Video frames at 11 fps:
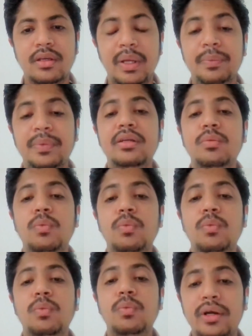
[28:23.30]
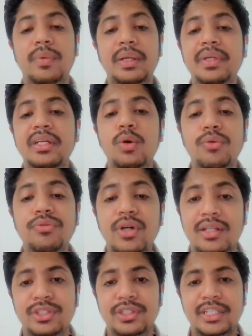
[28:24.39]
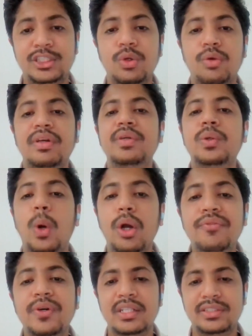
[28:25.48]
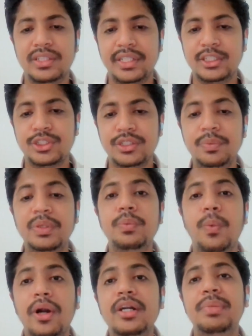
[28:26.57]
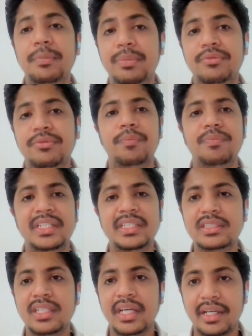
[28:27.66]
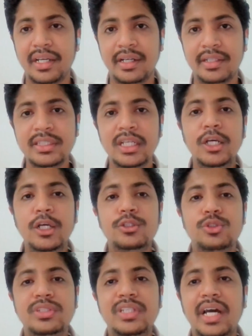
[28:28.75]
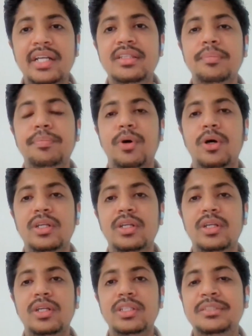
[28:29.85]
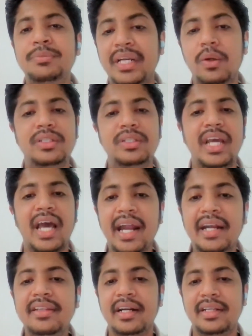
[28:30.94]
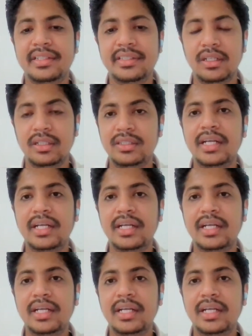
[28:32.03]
we go for consultation or when we call for consultation, we want people from these areas, so that the policy that is made or the act that